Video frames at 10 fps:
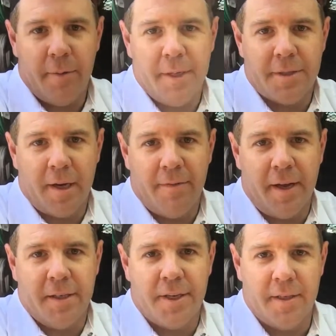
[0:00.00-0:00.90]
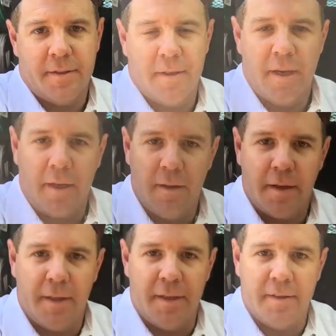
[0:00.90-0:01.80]
Richard, I've had a chance to take a
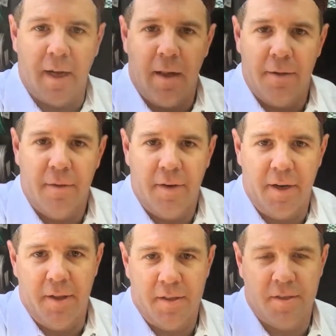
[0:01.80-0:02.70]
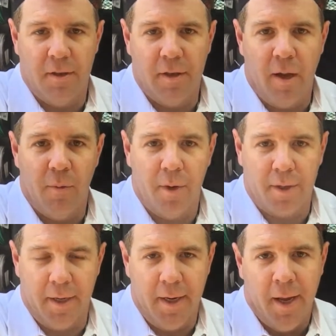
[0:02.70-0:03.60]
look at this outlet over here that's still not
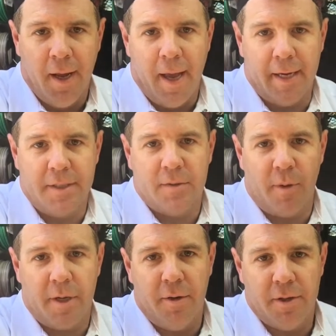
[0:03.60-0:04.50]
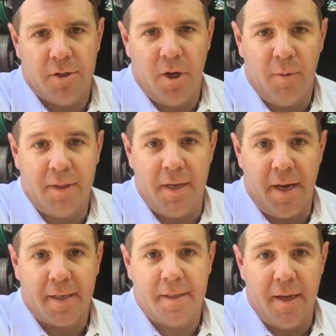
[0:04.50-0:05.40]
working, and I just wanted to go ahead and show you what the
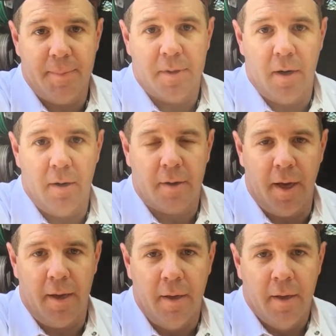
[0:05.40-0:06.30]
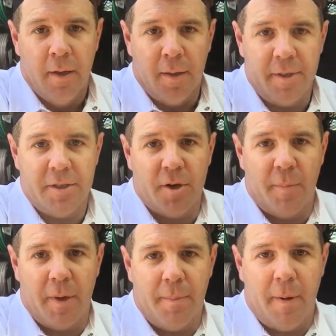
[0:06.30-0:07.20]
next steps are, okay? Let me just
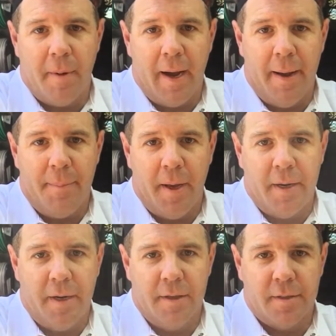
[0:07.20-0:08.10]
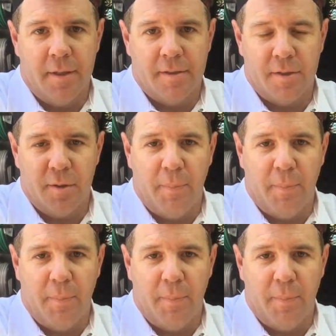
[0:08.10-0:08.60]
open up on my iPad here to this little